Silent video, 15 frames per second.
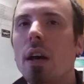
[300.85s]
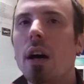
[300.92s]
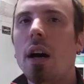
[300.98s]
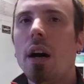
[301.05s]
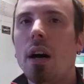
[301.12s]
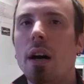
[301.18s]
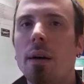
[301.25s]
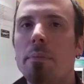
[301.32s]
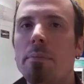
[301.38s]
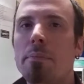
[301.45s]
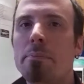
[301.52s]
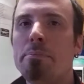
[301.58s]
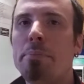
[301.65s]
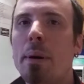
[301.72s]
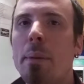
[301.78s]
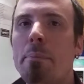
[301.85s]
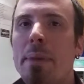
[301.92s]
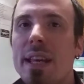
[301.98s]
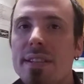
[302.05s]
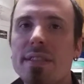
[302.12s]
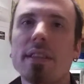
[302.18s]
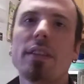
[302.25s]
But
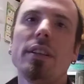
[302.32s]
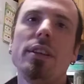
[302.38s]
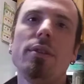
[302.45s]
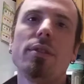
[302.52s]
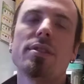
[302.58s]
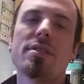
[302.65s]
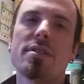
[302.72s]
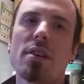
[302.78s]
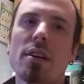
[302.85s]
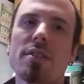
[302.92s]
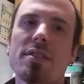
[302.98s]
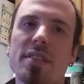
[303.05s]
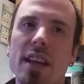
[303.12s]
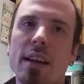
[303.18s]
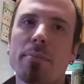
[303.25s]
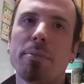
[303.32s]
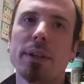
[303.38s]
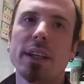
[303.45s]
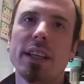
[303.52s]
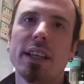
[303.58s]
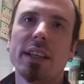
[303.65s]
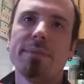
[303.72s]
basically, you can start
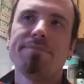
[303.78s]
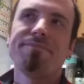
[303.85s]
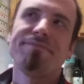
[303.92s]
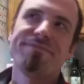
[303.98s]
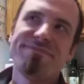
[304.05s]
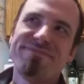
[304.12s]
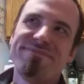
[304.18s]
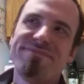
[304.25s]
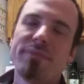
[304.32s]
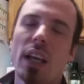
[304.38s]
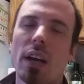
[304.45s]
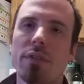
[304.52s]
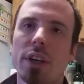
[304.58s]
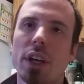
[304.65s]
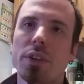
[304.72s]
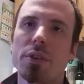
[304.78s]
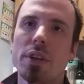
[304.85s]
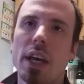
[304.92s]
sampling it every other